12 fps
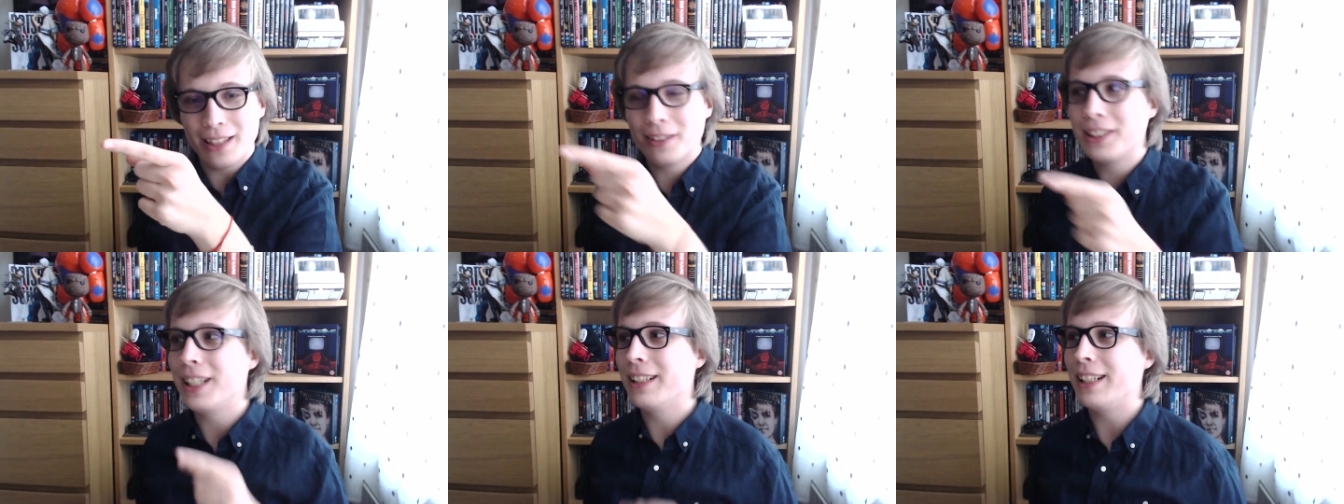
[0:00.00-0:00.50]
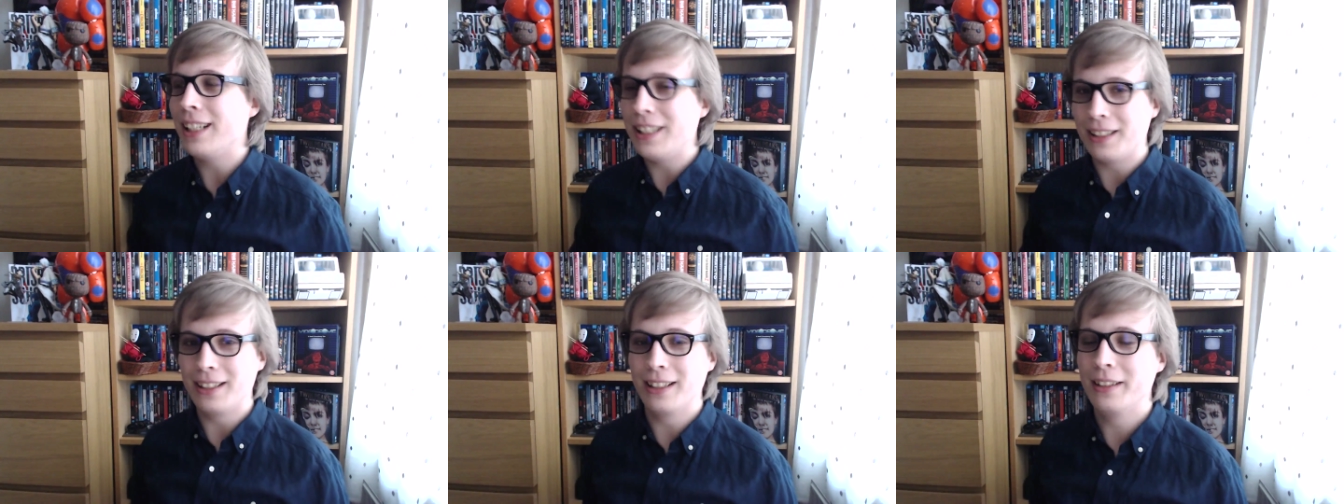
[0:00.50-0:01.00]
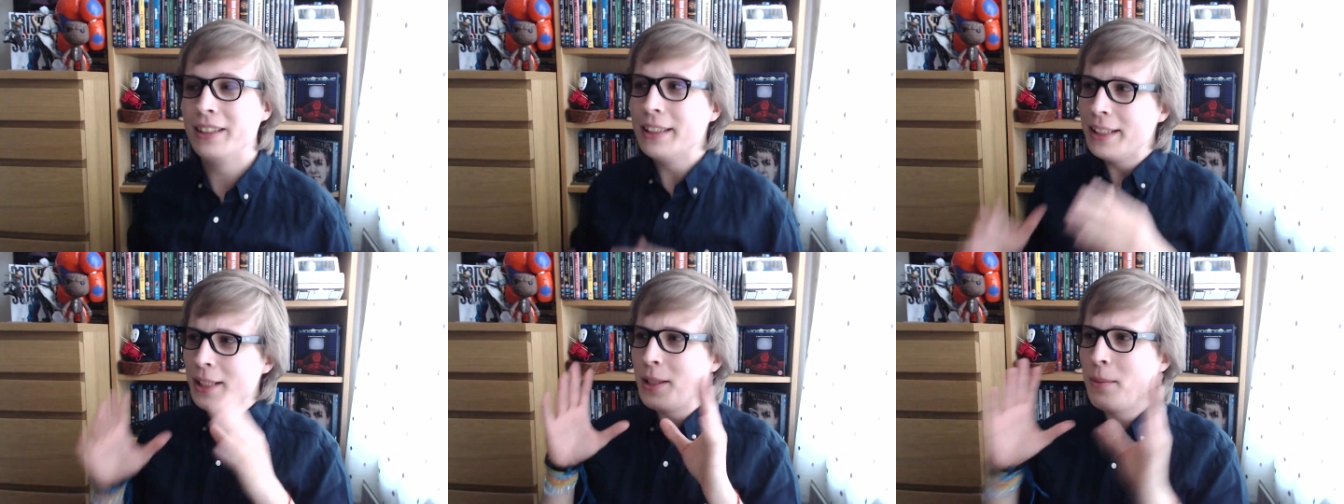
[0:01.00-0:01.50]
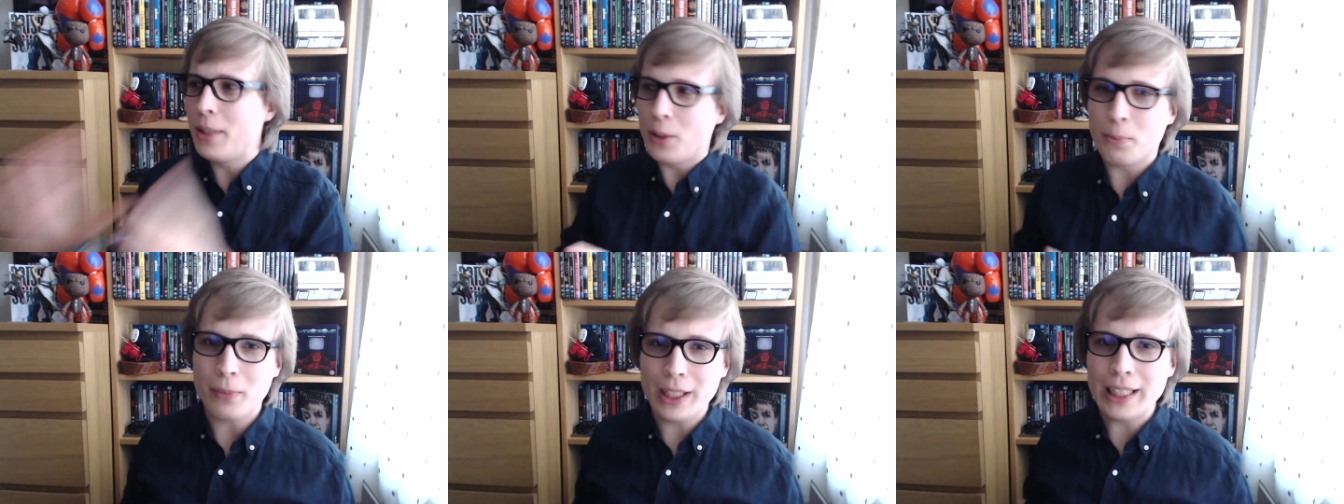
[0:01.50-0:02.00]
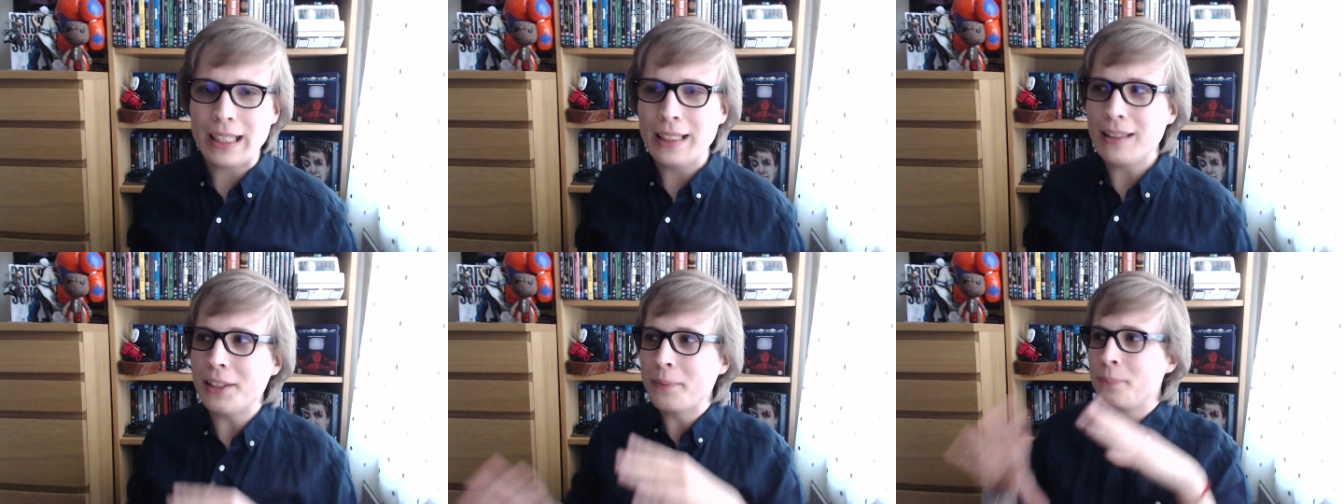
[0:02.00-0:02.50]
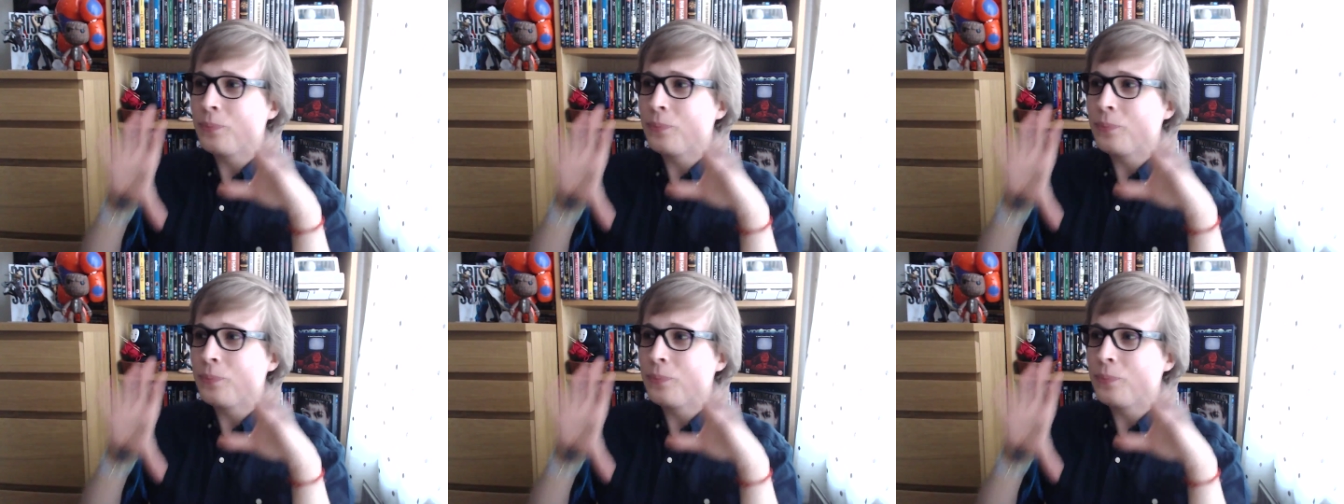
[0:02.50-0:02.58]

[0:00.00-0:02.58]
I was kind of like, oh, but my god.